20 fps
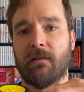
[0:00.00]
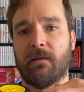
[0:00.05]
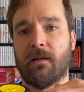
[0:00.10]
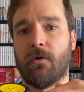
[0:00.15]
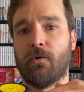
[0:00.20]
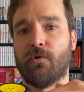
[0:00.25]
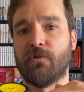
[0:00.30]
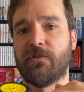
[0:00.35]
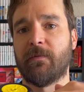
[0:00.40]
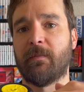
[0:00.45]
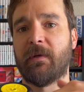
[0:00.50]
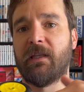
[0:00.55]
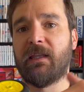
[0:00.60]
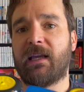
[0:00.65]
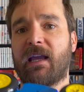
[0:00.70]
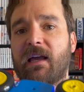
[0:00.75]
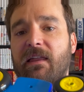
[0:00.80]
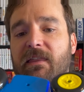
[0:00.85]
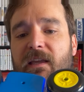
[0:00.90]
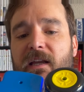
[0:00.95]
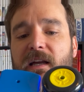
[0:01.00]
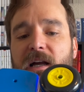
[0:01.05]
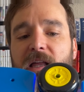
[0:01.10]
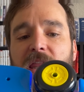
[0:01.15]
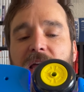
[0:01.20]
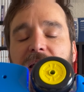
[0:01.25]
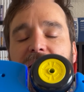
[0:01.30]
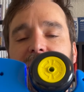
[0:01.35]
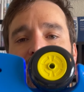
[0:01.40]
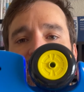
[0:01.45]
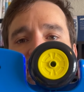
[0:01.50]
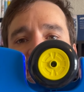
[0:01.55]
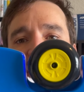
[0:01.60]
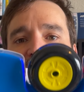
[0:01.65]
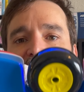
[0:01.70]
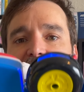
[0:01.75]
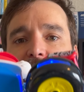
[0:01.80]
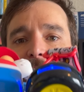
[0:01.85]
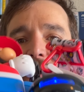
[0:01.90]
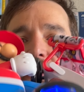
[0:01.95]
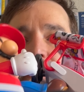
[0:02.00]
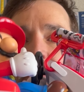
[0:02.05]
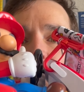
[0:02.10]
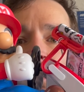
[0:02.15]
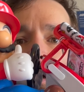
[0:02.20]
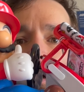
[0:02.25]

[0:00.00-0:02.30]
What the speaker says: ultimately I think I like those lights better.